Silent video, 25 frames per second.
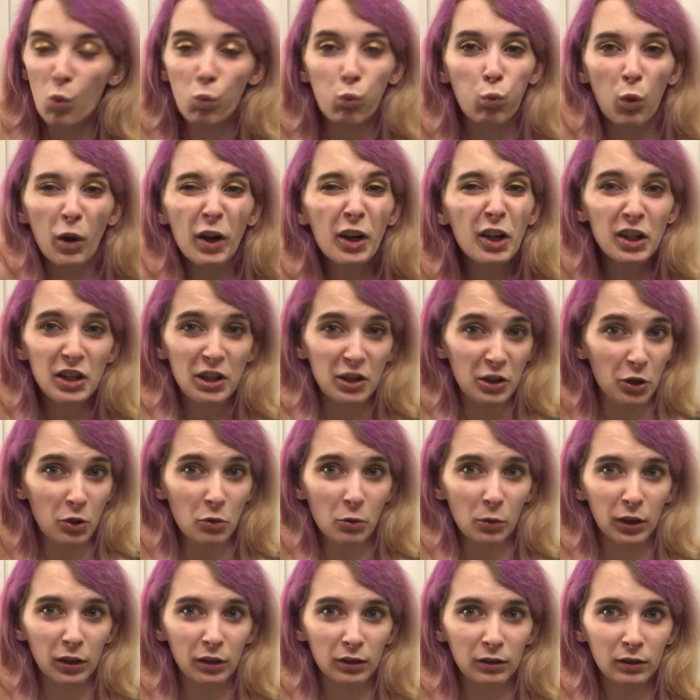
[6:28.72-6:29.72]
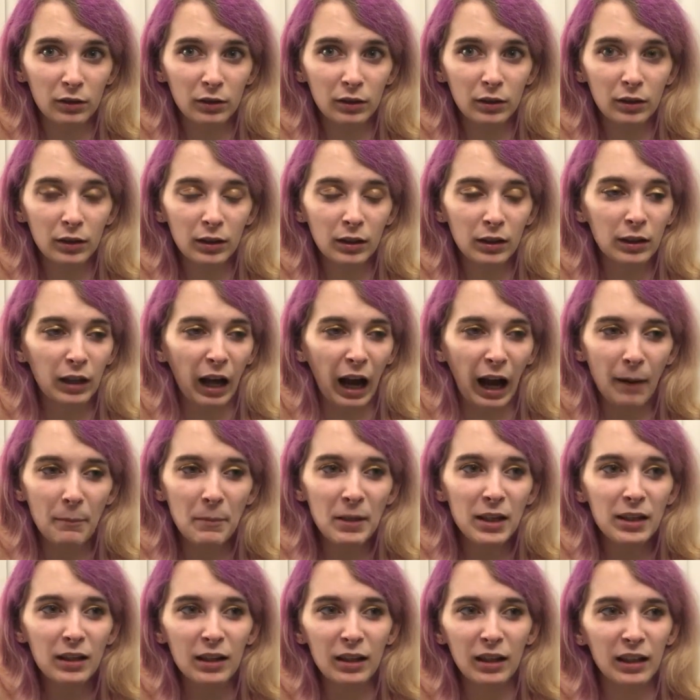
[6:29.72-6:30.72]
what are you doing? I
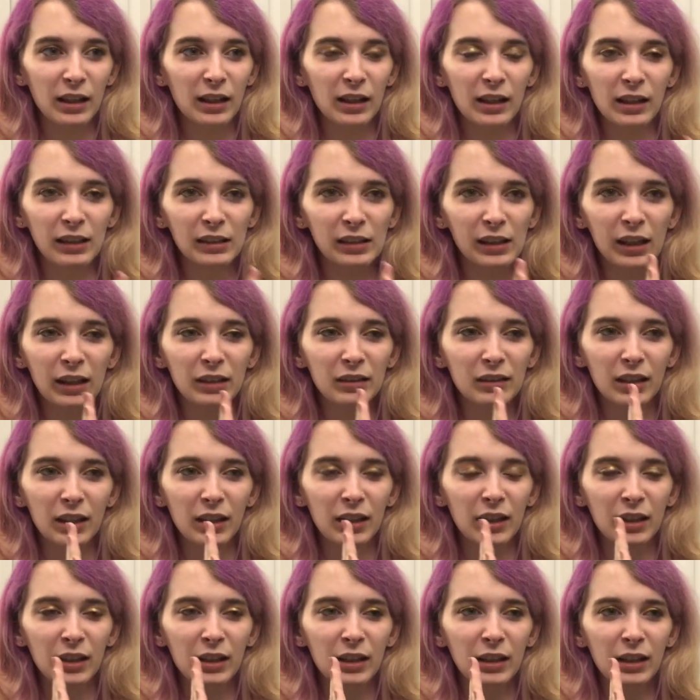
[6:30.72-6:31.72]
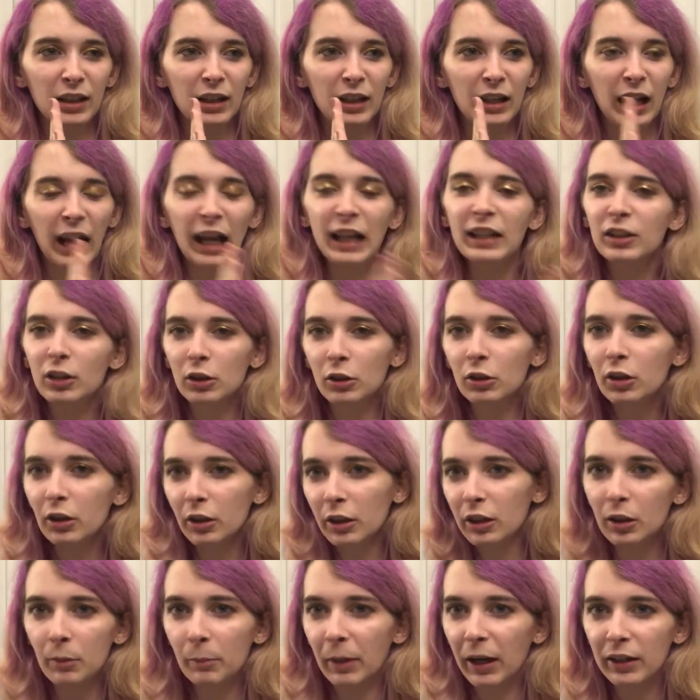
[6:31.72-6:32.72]
mean, it's
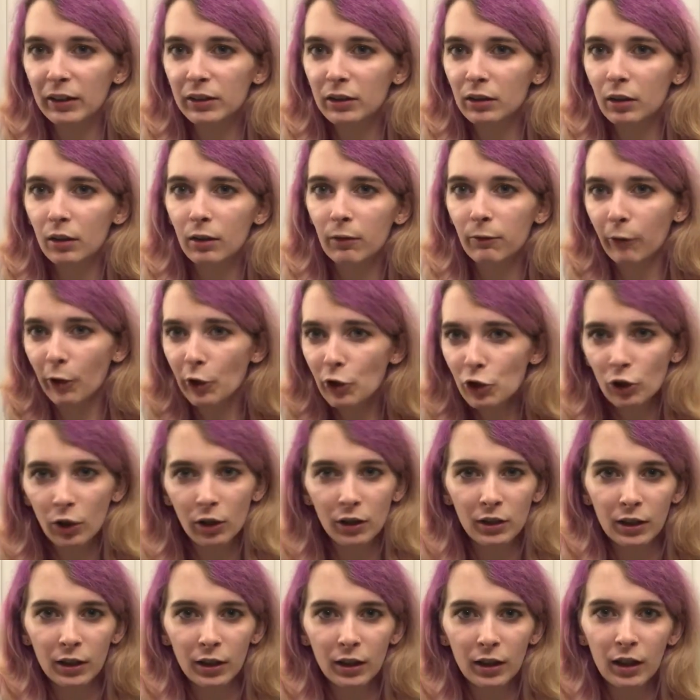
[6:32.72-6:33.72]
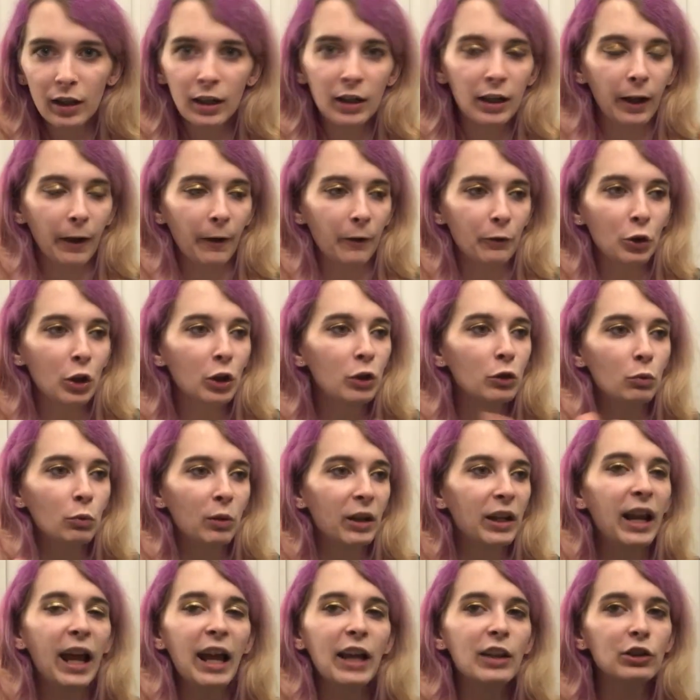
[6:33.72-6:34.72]
clearly the best. French onion,
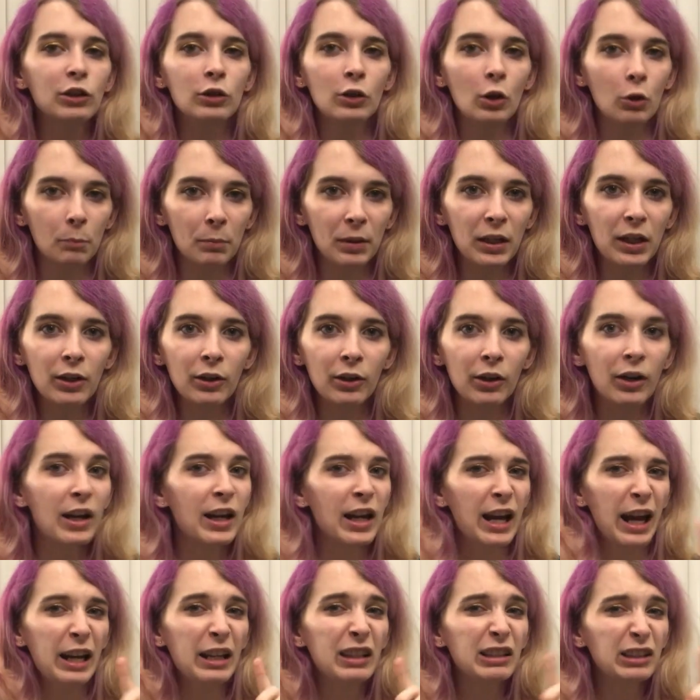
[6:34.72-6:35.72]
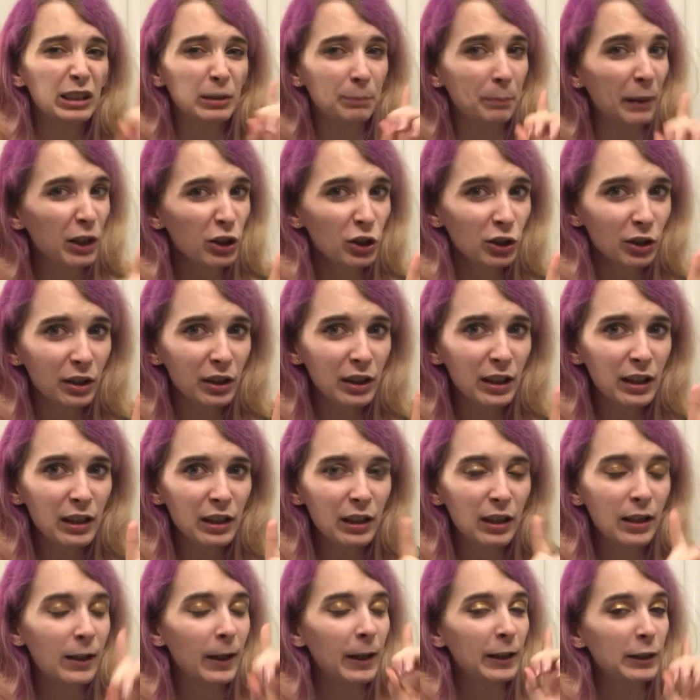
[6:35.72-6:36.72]
it has no peer, and especially
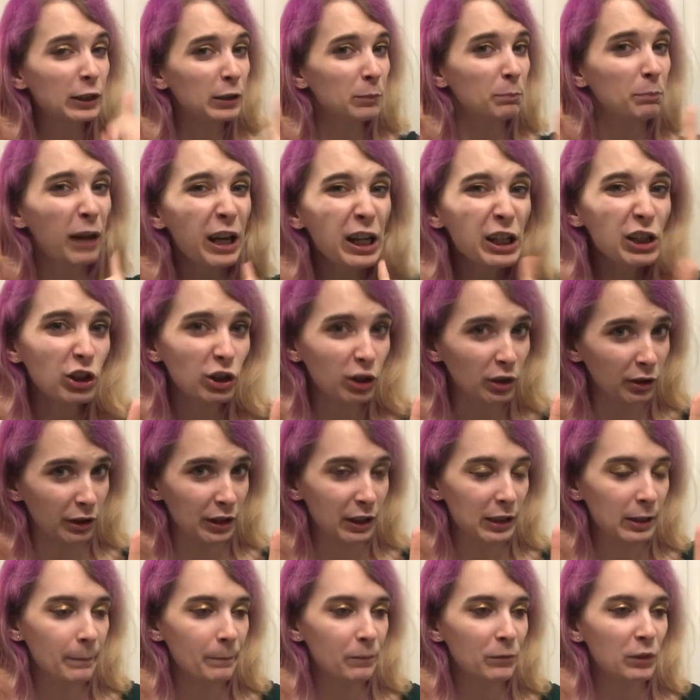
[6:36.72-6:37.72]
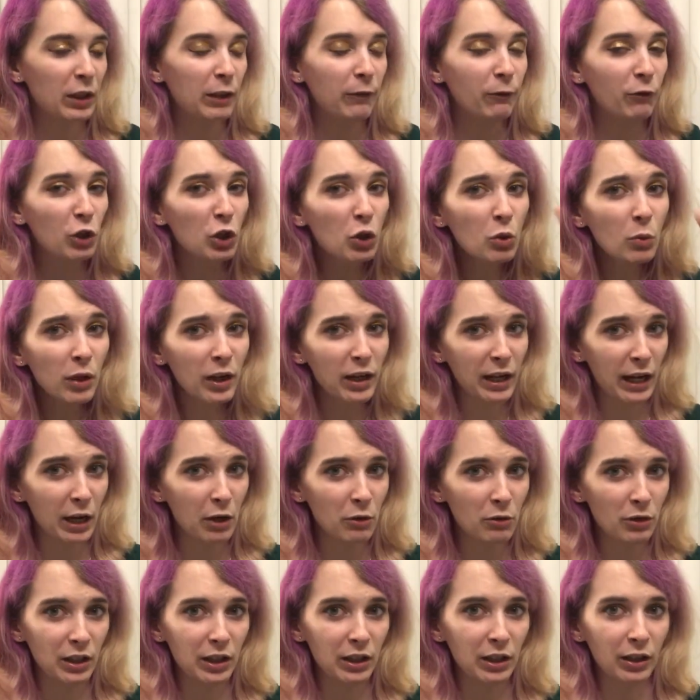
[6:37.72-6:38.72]
if you are
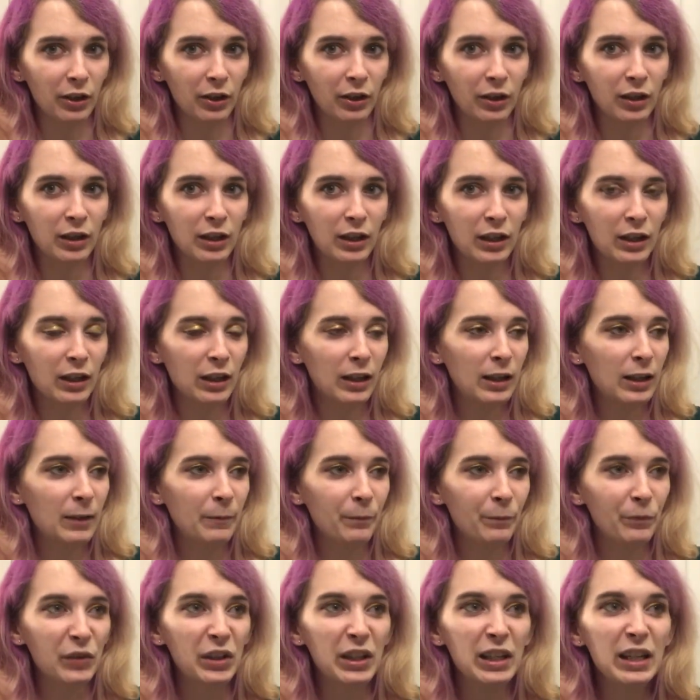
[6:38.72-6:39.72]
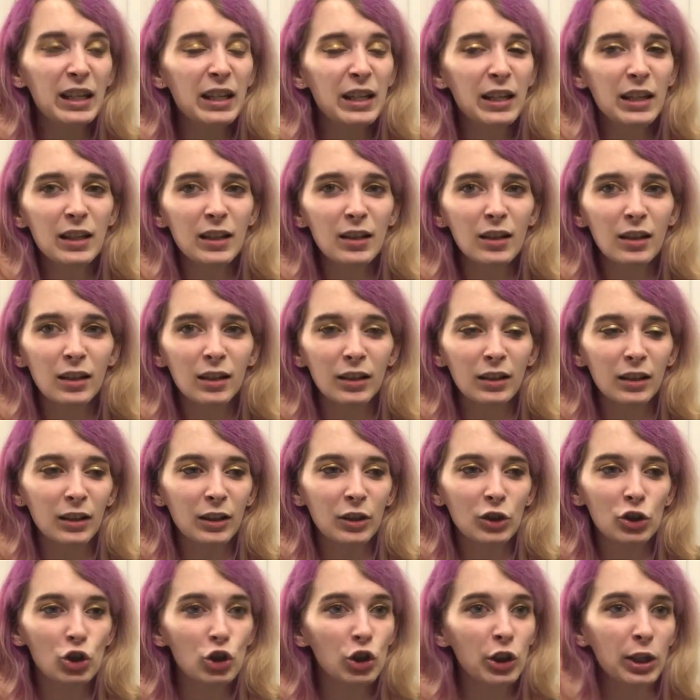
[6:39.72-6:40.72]
out here eating
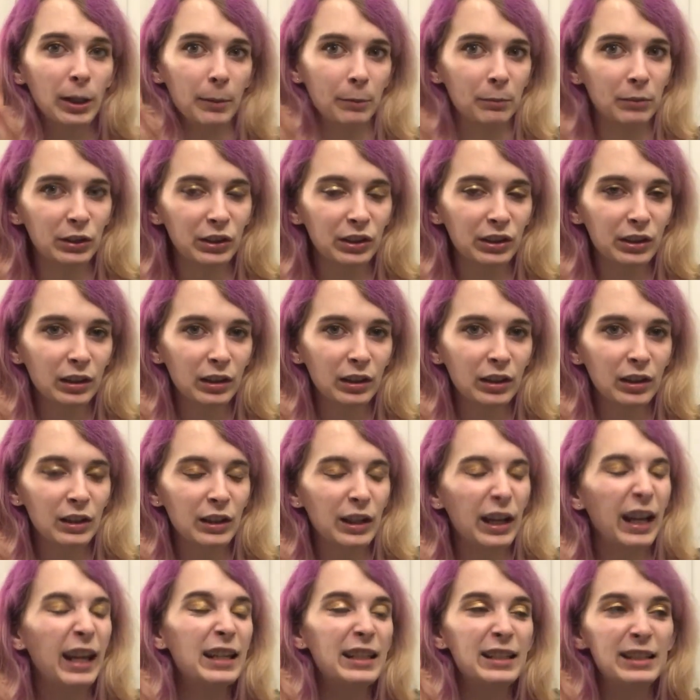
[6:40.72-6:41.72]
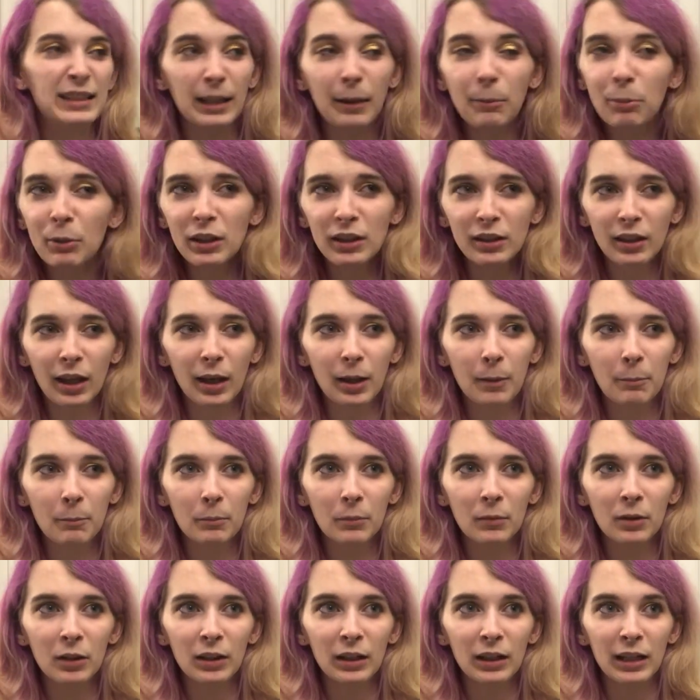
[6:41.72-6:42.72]
chips and dipping
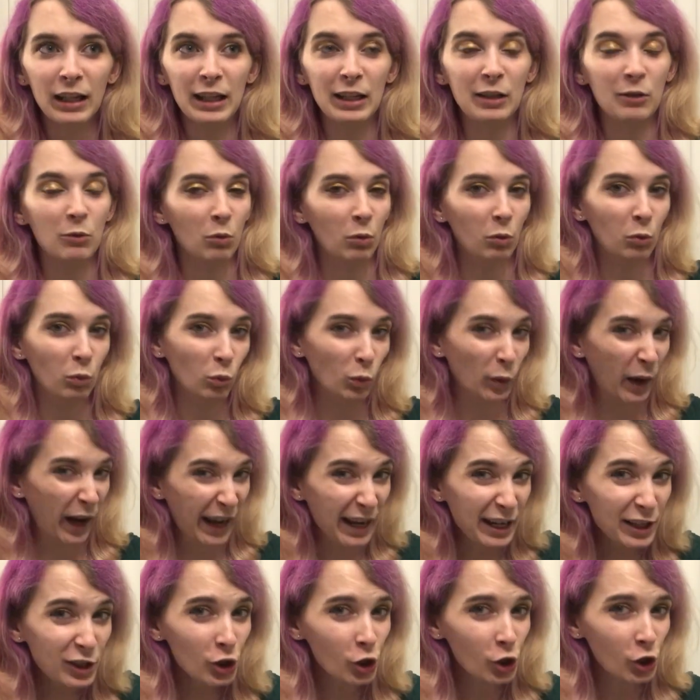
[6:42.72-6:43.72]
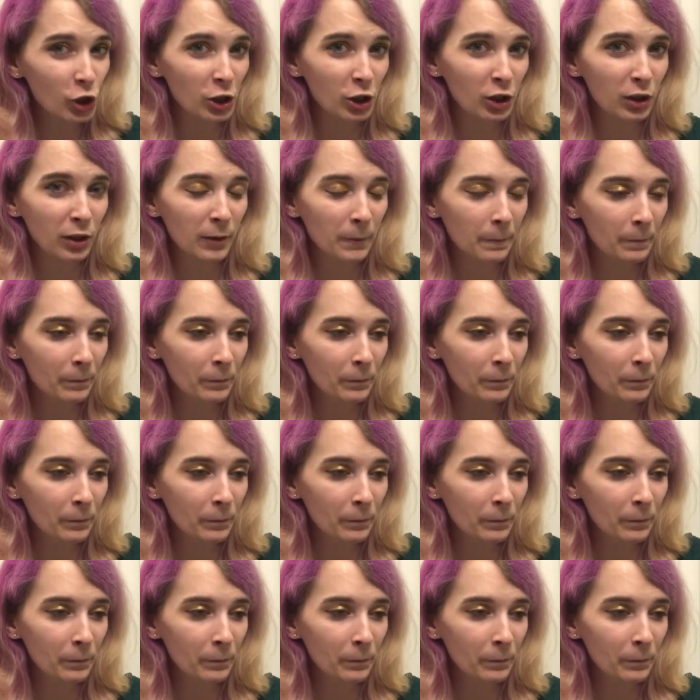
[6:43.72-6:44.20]
them in ranch,